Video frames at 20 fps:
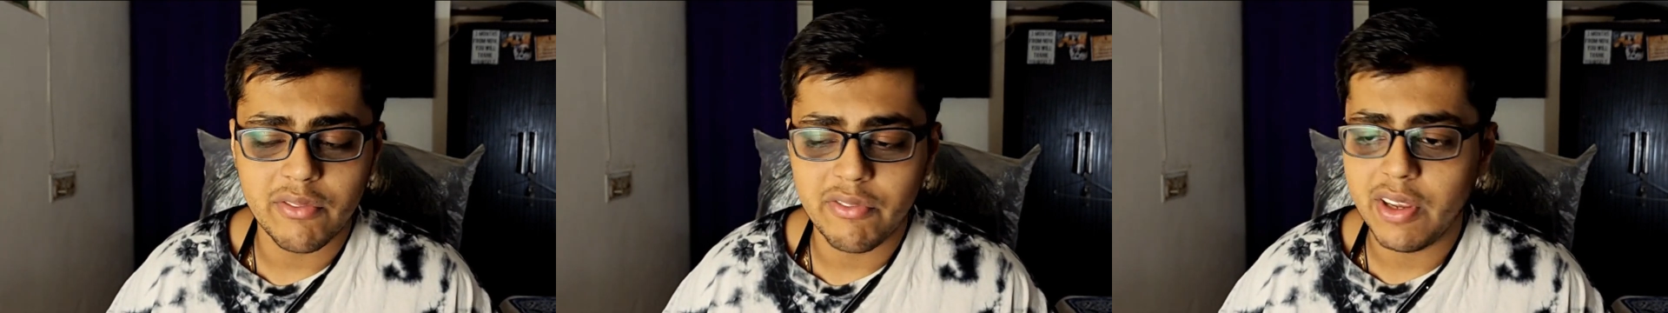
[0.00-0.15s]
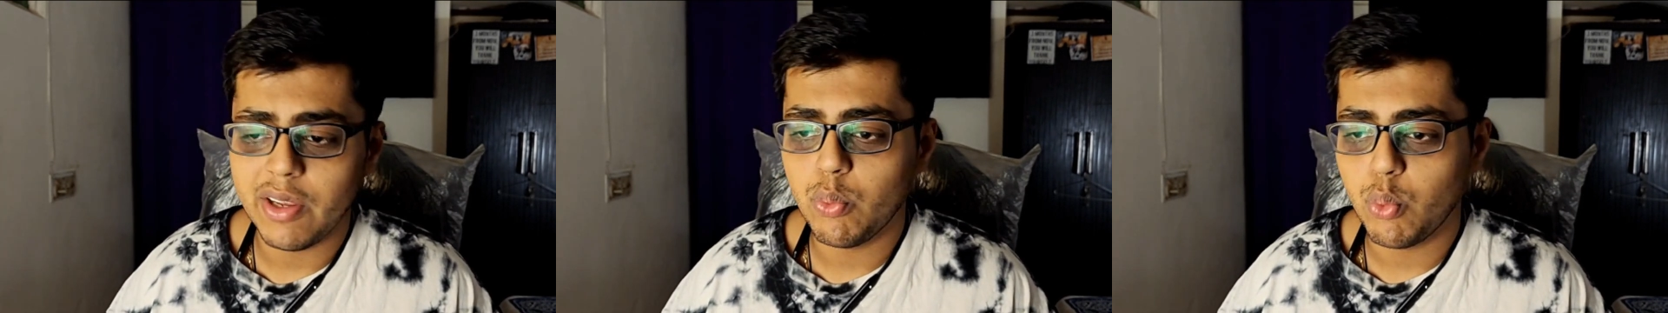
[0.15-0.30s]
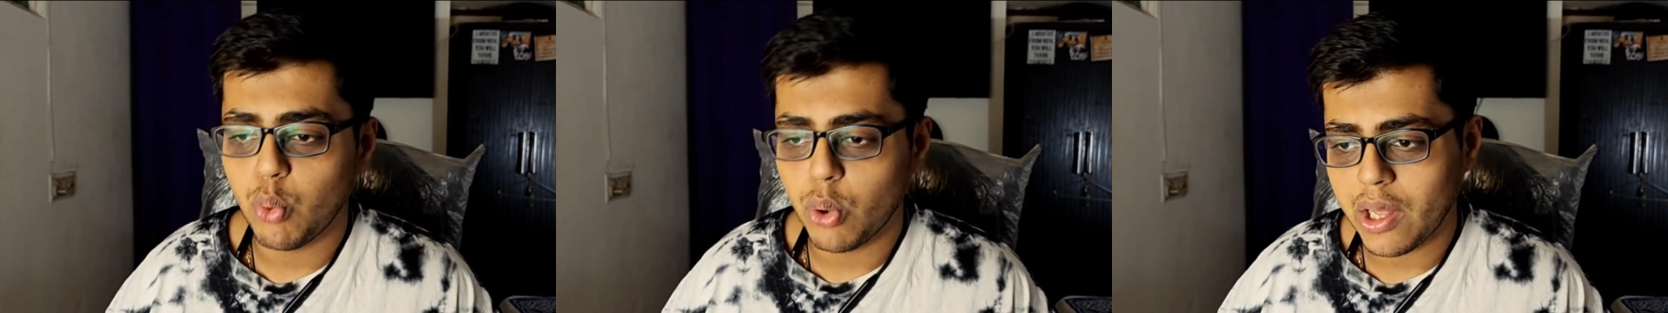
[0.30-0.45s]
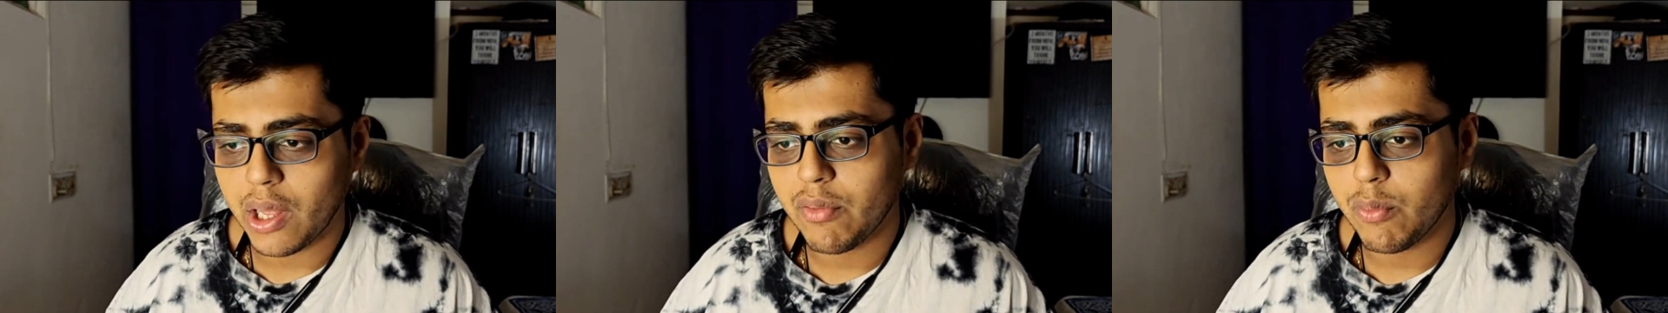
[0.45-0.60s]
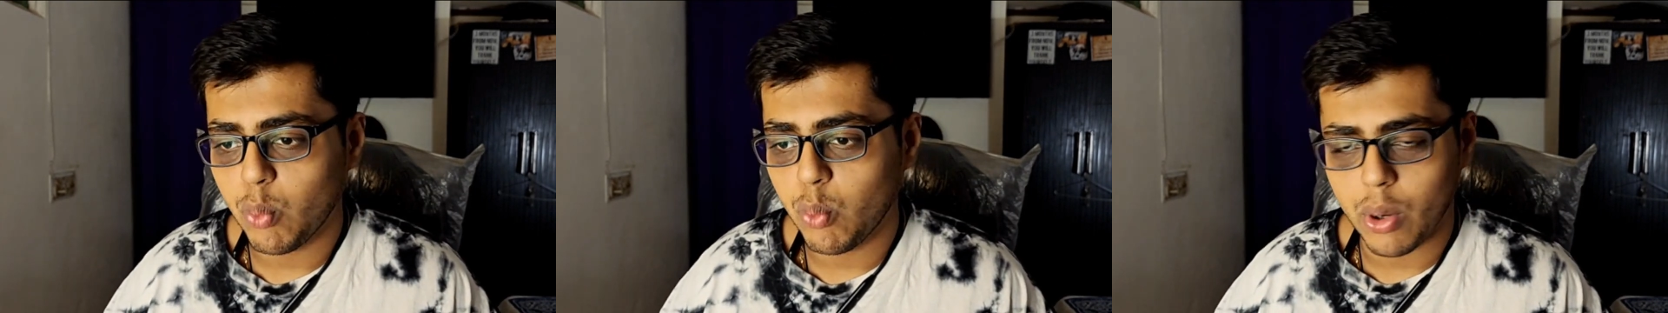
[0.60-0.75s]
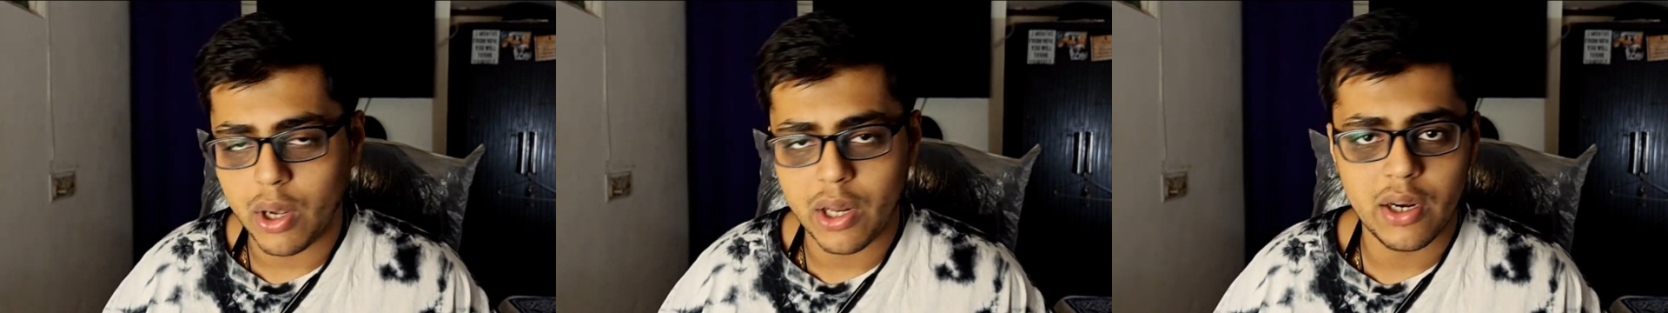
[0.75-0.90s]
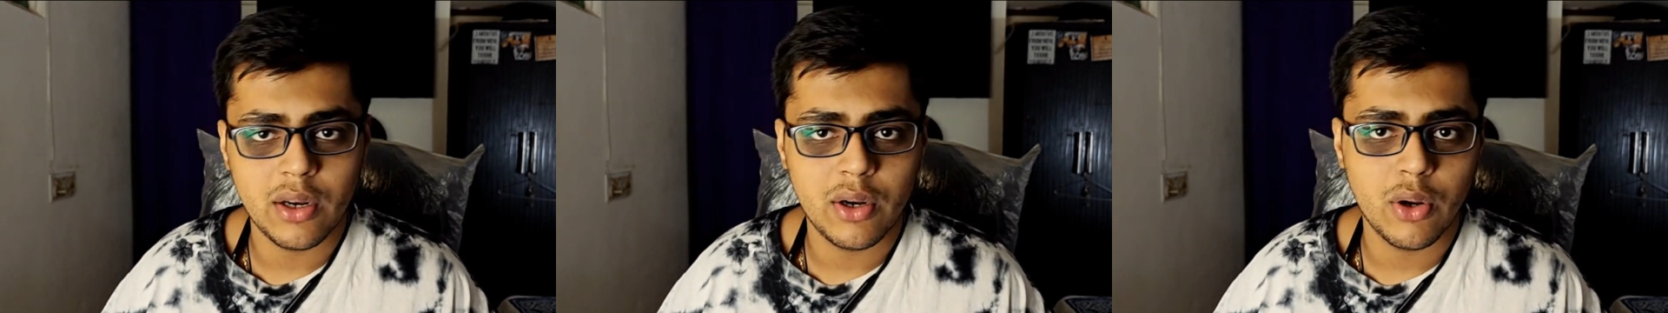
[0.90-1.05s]
We would have
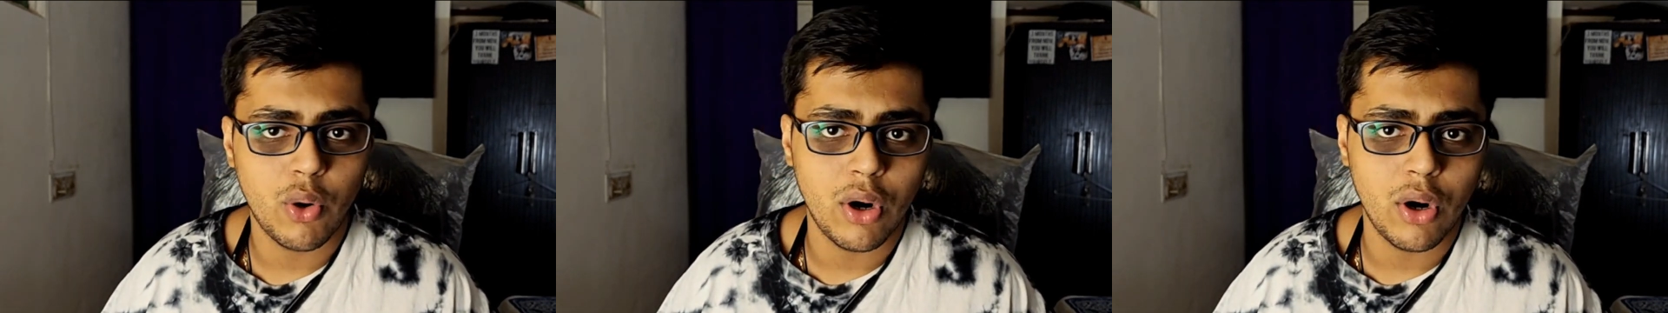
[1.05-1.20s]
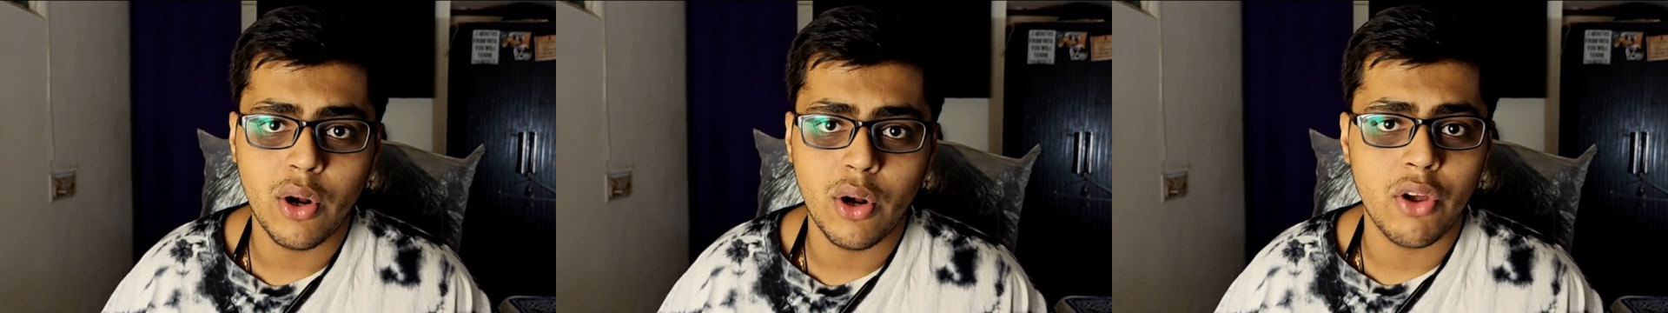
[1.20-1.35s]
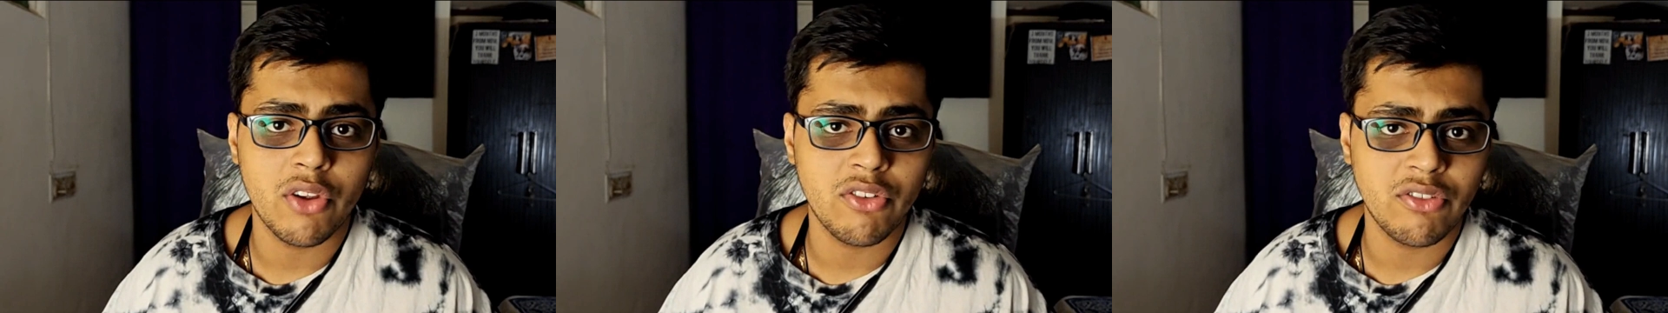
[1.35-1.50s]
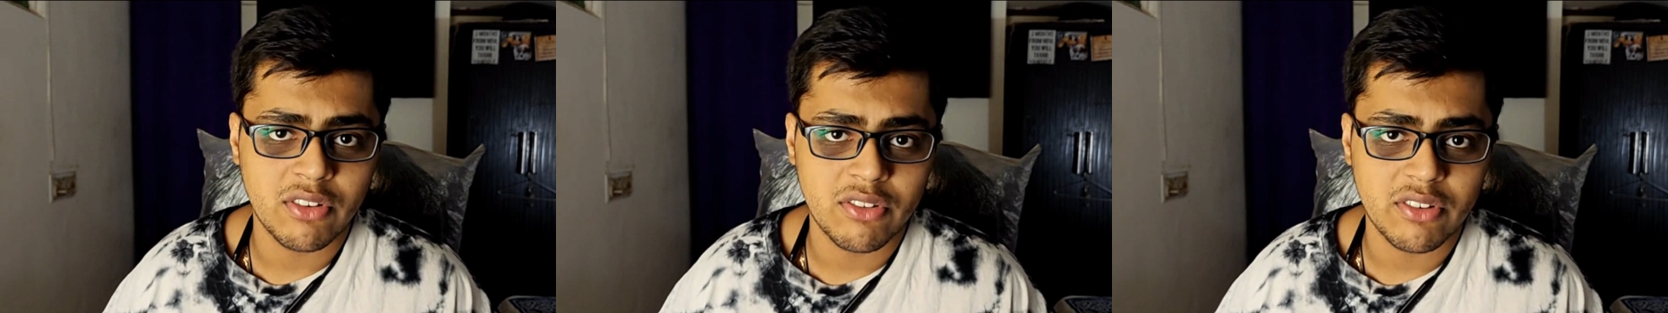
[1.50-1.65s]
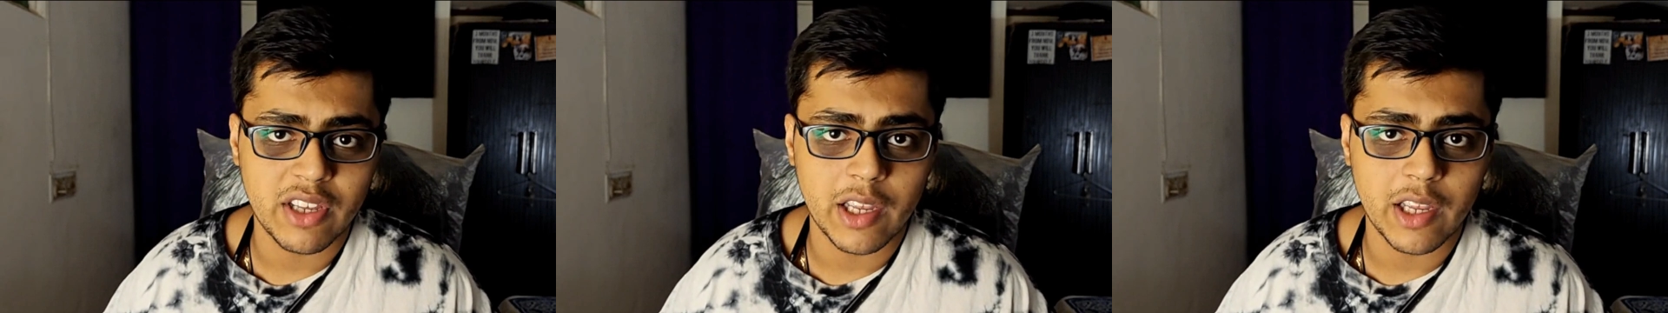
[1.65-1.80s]
won or lost this